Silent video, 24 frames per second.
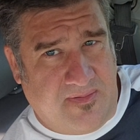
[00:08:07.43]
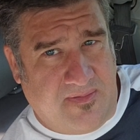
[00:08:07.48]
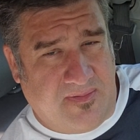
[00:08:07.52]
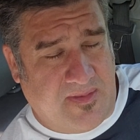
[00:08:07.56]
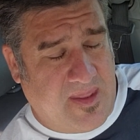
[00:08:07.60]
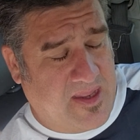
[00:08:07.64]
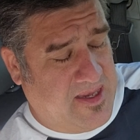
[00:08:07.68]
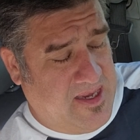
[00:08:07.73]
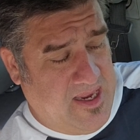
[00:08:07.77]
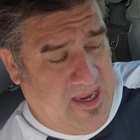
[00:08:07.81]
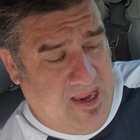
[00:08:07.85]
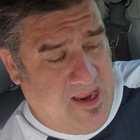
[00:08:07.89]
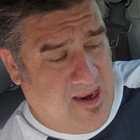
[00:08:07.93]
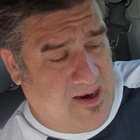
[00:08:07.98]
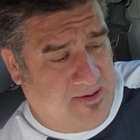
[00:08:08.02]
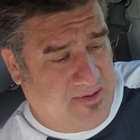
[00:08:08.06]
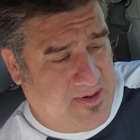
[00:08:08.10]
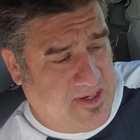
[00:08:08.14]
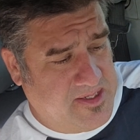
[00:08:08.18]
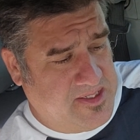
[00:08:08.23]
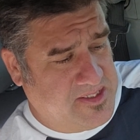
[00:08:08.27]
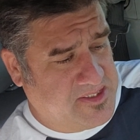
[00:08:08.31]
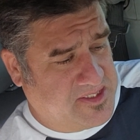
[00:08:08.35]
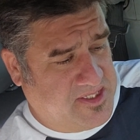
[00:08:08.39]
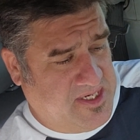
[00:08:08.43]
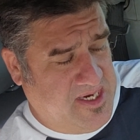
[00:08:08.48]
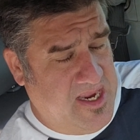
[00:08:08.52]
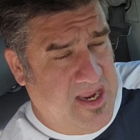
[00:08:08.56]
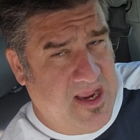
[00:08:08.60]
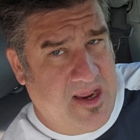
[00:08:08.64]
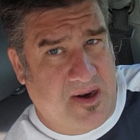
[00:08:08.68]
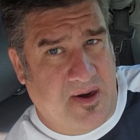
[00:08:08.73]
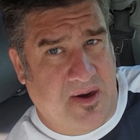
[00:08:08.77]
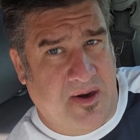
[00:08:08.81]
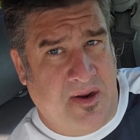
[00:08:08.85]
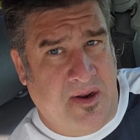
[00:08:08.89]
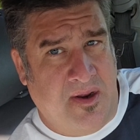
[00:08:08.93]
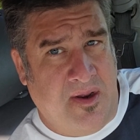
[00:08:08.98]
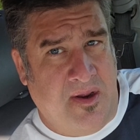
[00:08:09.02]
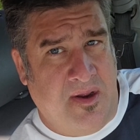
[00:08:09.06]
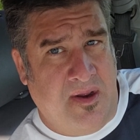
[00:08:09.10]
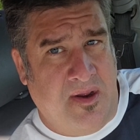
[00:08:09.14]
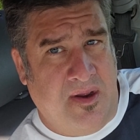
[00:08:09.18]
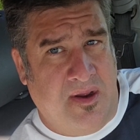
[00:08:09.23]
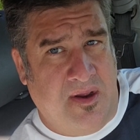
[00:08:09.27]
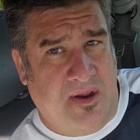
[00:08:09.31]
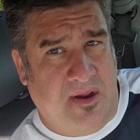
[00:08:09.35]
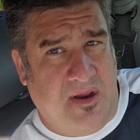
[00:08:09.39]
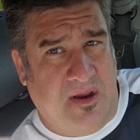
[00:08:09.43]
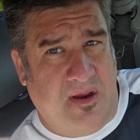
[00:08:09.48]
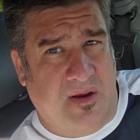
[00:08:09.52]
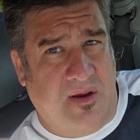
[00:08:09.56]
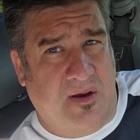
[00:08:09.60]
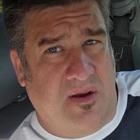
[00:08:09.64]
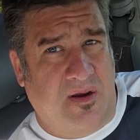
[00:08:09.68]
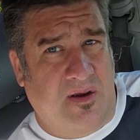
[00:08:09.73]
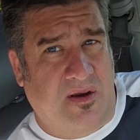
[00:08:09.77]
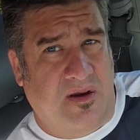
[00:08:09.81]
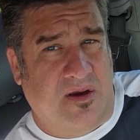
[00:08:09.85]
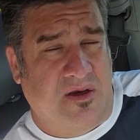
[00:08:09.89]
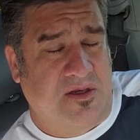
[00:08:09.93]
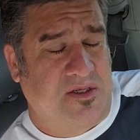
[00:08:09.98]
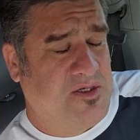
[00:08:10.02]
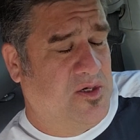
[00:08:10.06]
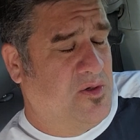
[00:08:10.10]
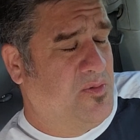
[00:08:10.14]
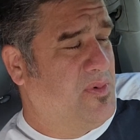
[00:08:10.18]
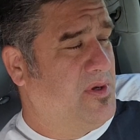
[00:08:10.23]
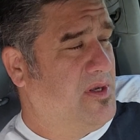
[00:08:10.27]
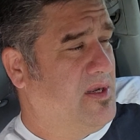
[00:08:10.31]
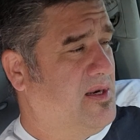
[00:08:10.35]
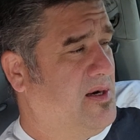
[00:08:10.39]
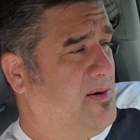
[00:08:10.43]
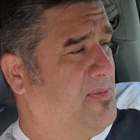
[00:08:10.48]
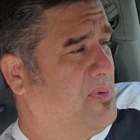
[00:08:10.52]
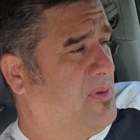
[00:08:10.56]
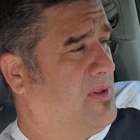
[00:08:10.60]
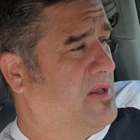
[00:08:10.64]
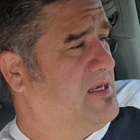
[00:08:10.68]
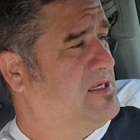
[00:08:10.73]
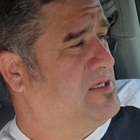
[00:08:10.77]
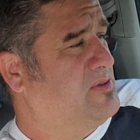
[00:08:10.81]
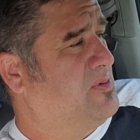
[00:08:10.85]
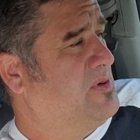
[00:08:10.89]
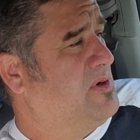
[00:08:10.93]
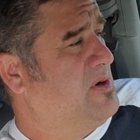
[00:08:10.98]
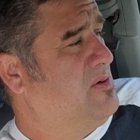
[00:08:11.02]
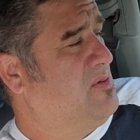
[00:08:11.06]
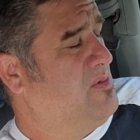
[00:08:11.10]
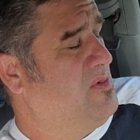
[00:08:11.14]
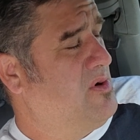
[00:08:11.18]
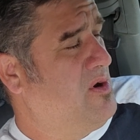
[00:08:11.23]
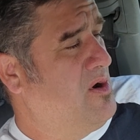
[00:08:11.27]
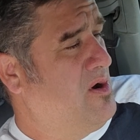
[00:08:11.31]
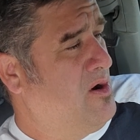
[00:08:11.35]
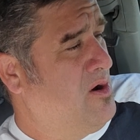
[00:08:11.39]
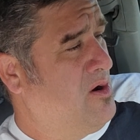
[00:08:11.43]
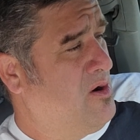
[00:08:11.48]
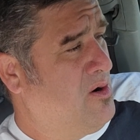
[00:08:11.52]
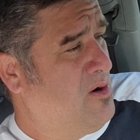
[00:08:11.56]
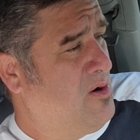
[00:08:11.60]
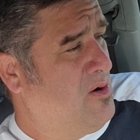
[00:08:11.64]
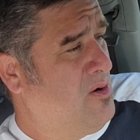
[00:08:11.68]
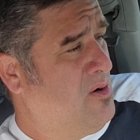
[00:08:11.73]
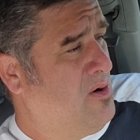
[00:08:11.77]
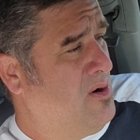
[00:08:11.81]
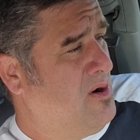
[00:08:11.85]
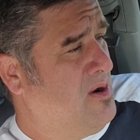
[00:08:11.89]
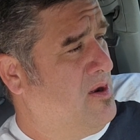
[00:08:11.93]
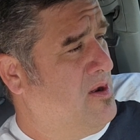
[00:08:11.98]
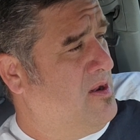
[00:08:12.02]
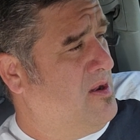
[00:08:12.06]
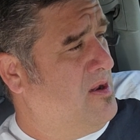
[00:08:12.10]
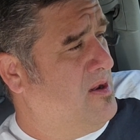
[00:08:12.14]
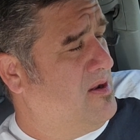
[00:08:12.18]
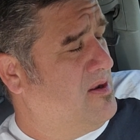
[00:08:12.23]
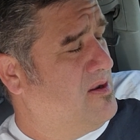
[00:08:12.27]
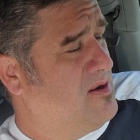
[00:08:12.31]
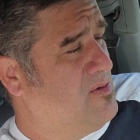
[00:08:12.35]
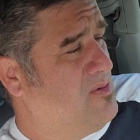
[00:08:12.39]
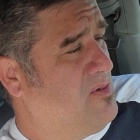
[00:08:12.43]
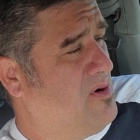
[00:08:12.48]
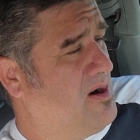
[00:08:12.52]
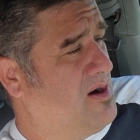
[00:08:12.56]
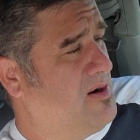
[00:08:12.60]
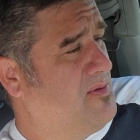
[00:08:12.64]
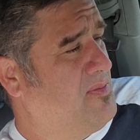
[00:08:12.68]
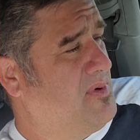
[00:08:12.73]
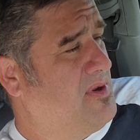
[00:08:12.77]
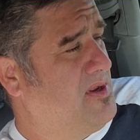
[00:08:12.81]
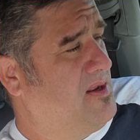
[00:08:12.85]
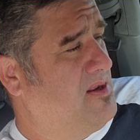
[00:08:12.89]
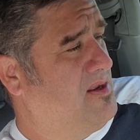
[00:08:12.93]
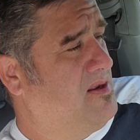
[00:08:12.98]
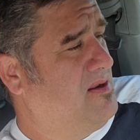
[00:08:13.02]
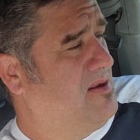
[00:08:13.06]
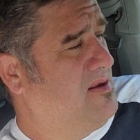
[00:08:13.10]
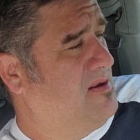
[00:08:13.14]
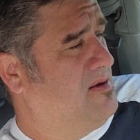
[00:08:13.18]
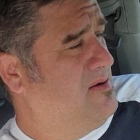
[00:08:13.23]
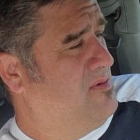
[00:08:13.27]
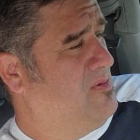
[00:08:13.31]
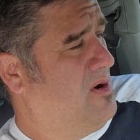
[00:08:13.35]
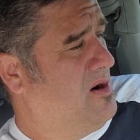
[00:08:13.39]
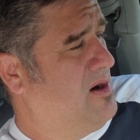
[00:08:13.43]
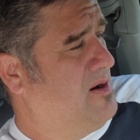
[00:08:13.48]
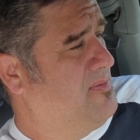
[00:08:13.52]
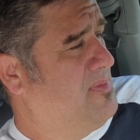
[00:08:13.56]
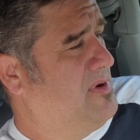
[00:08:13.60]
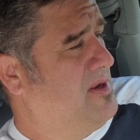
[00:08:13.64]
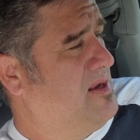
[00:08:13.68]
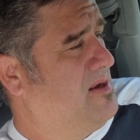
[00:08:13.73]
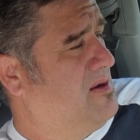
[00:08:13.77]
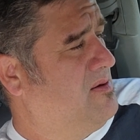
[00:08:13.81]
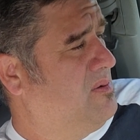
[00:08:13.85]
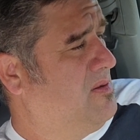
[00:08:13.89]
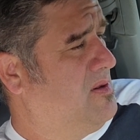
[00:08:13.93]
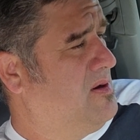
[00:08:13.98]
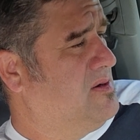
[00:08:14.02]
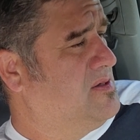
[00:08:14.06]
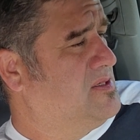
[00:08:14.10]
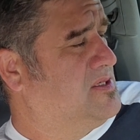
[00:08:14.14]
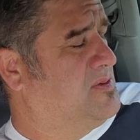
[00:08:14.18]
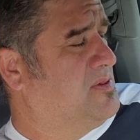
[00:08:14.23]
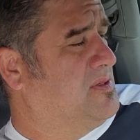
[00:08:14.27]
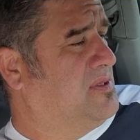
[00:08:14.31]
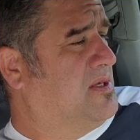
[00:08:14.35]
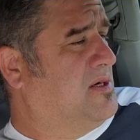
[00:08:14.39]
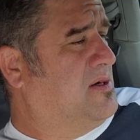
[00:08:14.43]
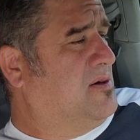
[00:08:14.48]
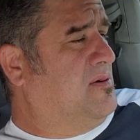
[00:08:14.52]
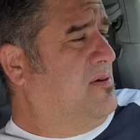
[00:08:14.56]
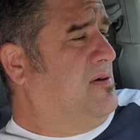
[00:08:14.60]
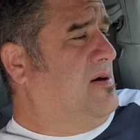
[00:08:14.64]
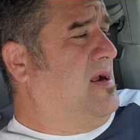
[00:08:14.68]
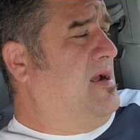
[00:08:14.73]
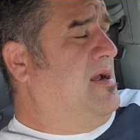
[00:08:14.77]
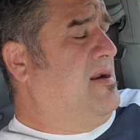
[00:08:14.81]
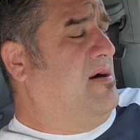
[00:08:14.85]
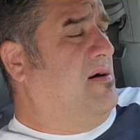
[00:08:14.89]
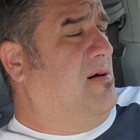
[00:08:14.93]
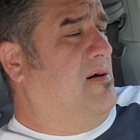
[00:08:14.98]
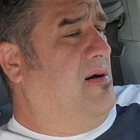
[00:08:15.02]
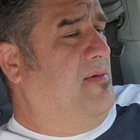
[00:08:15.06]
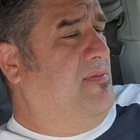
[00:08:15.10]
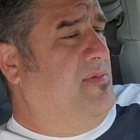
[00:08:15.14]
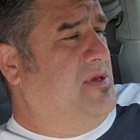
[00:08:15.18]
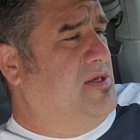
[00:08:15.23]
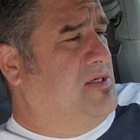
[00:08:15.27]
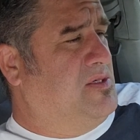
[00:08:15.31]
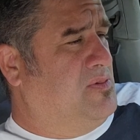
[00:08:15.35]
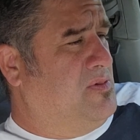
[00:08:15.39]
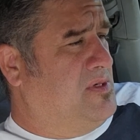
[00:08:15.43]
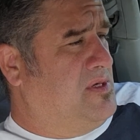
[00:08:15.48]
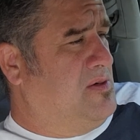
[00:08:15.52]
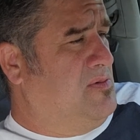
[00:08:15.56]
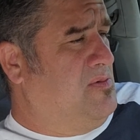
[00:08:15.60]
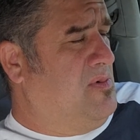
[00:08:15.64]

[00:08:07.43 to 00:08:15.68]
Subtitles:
They can't. They just can't. Because you'll be in a place where you want to be close with the Creator on this one.